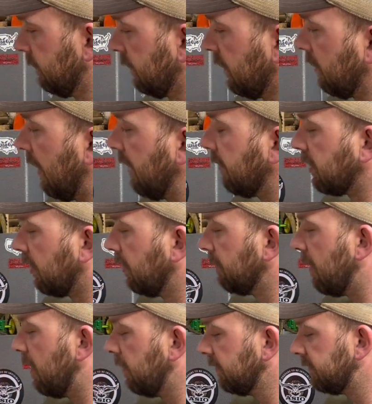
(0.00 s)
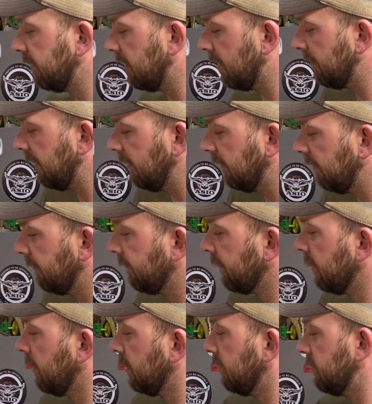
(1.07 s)
Great return policy. I mean,
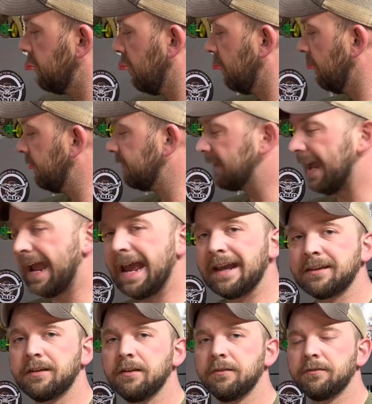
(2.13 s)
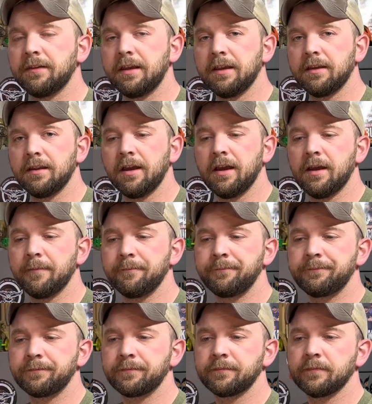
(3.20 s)
Joe is active in
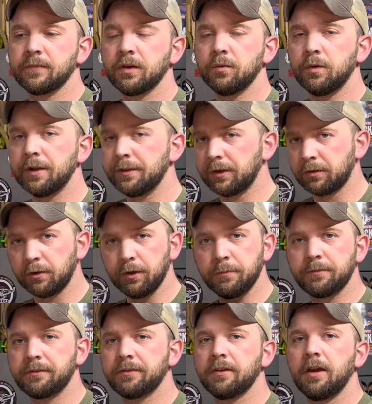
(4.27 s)
one of the groups.